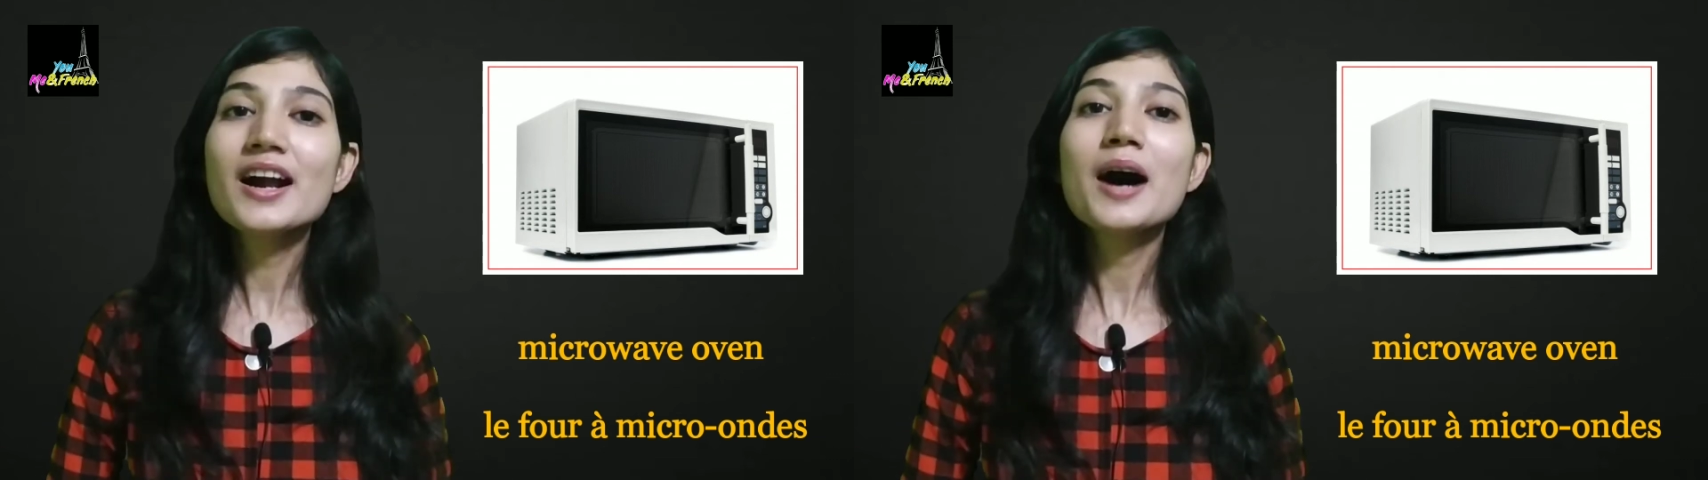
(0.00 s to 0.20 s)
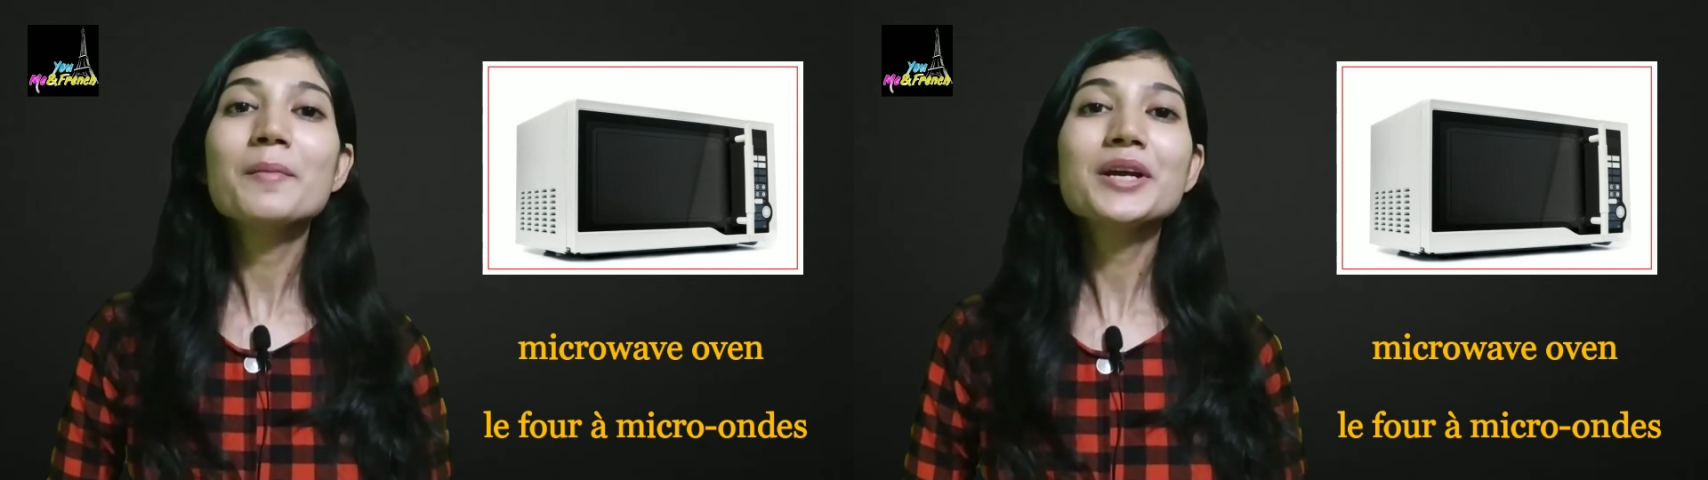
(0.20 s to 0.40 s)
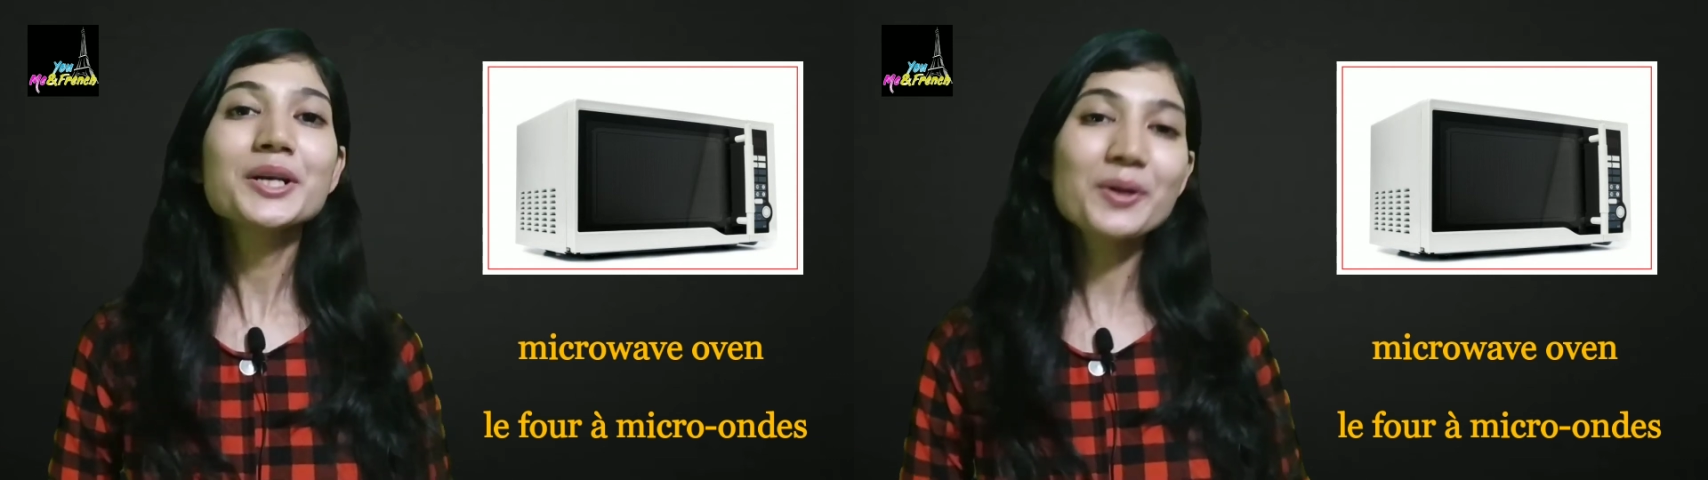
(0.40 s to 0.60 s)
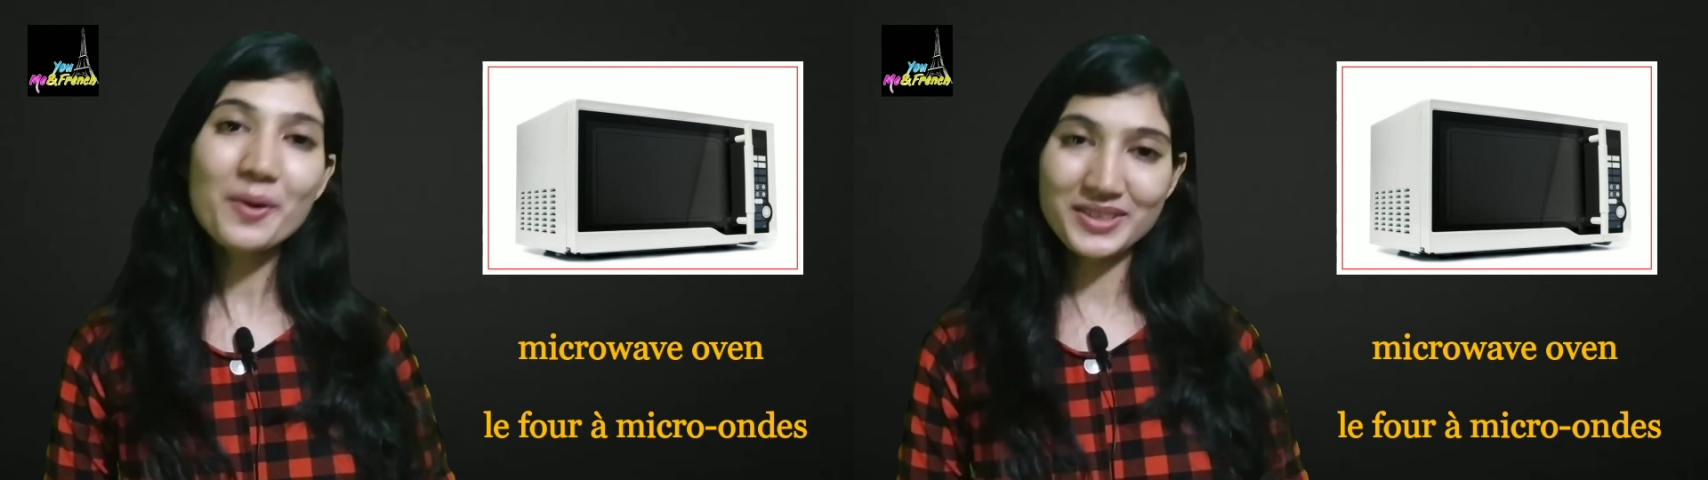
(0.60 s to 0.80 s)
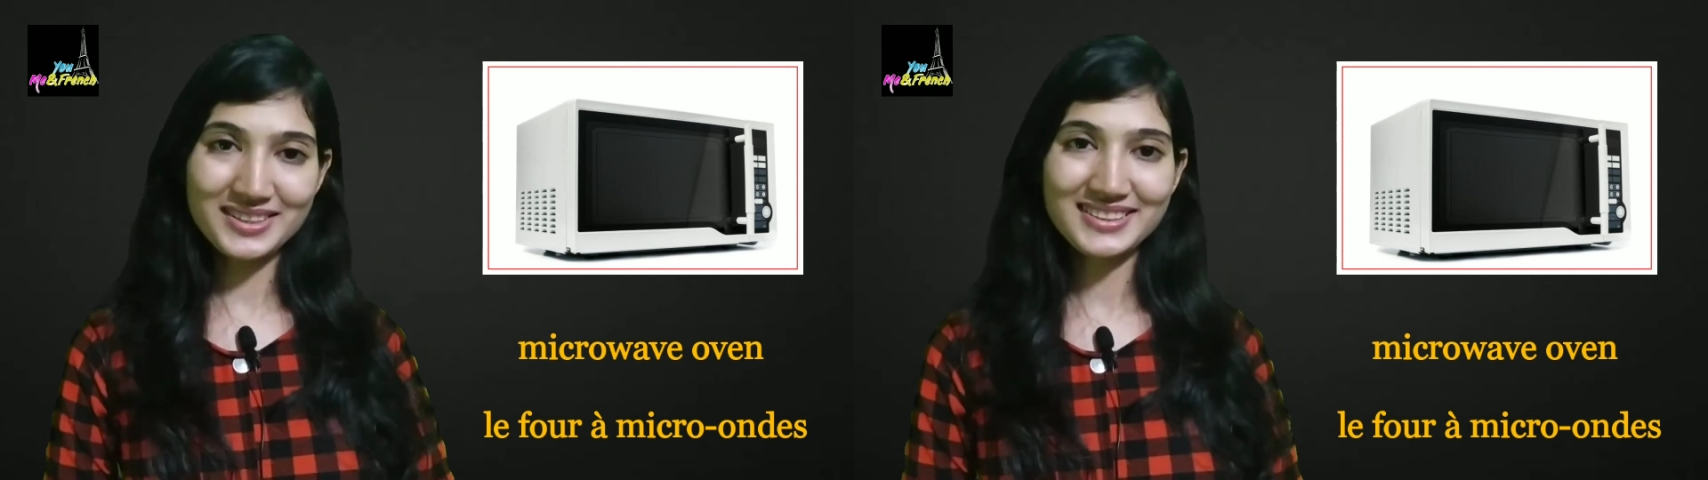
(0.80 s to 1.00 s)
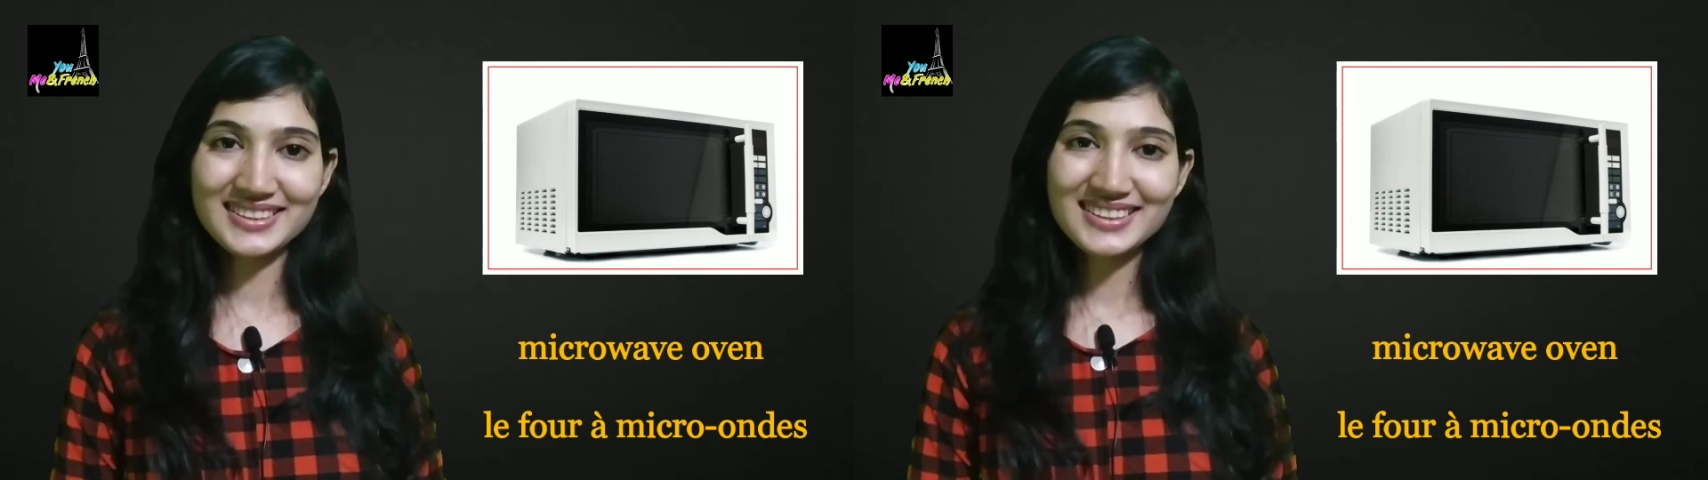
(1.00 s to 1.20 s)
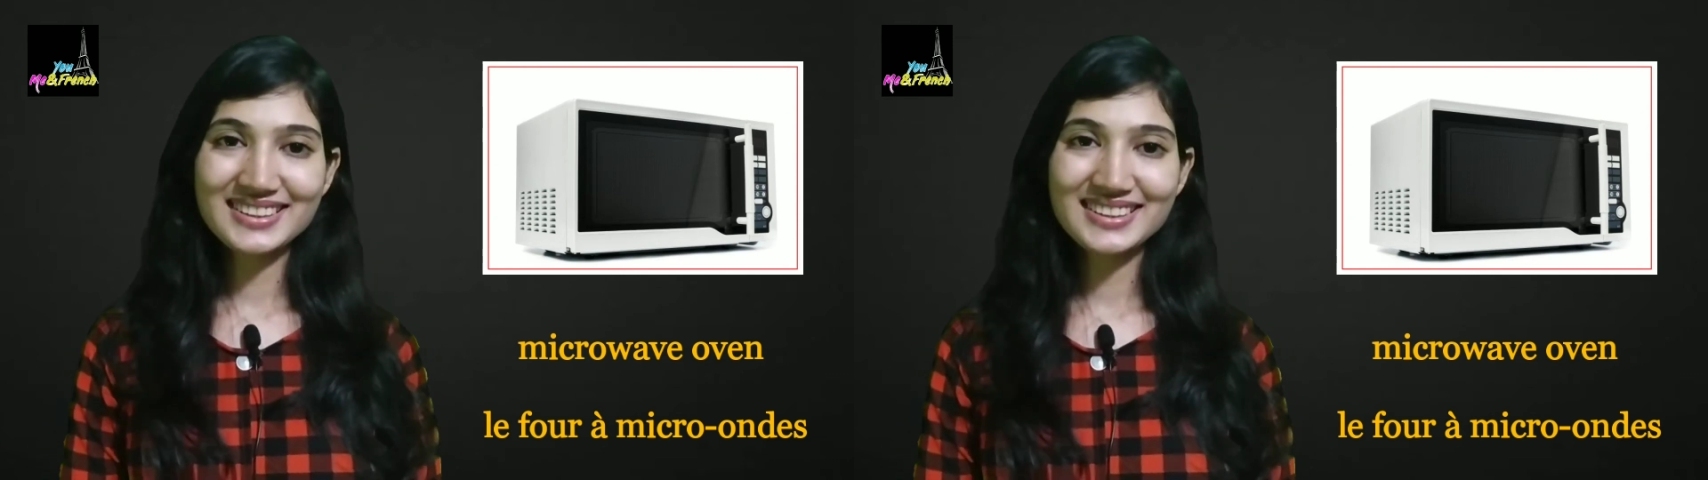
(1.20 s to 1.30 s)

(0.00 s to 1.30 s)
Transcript: à micro-ondes.